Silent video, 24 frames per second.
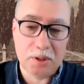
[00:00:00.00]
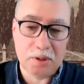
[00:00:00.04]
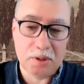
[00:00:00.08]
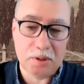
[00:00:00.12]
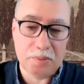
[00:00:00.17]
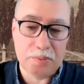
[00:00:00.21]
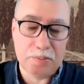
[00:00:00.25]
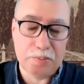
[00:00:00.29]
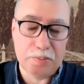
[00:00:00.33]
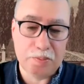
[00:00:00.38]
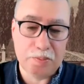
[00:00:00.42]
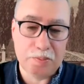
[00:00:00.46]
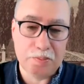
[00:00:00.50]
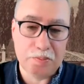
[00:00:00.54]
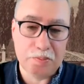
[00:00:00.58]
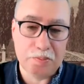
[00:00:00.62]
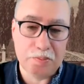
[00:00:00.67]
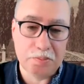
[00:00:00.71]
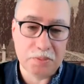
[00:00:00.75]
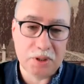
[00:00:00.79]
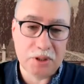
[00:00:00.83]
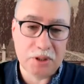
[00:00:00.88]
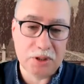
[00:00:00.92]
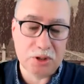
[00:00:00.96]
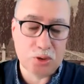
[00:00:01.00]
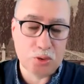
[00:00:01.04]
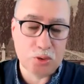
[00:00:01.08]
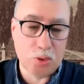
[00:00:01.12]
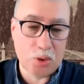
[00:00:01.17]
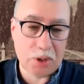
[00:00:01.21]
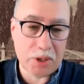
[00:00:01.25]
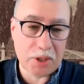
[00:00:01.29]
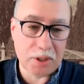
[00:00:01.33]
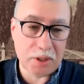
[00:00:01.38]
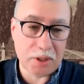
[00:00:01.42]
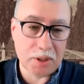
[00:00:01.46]
These are
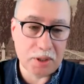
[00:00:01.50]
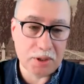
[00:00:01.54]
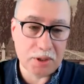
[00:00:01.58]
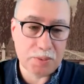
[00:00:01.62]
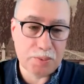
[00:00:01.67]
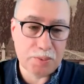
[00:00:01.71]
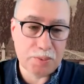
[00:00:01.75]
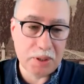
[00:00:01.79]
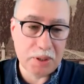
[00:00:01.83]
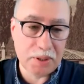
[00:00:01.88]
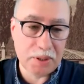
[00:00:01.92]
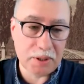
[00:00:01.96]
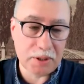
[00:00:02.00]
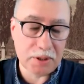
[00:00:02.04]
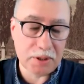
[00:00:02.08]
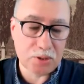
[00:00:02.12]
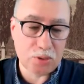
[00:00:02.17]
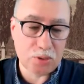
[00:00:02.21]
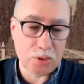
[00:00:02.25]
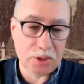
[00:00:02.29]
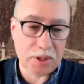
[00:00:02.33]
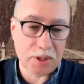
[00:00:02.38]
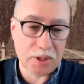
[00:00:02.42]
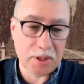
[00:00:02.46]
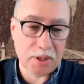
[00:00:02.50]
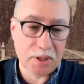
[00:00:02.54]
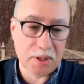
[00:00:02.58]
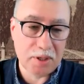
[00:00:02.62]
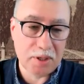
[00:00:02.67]
all historical issues,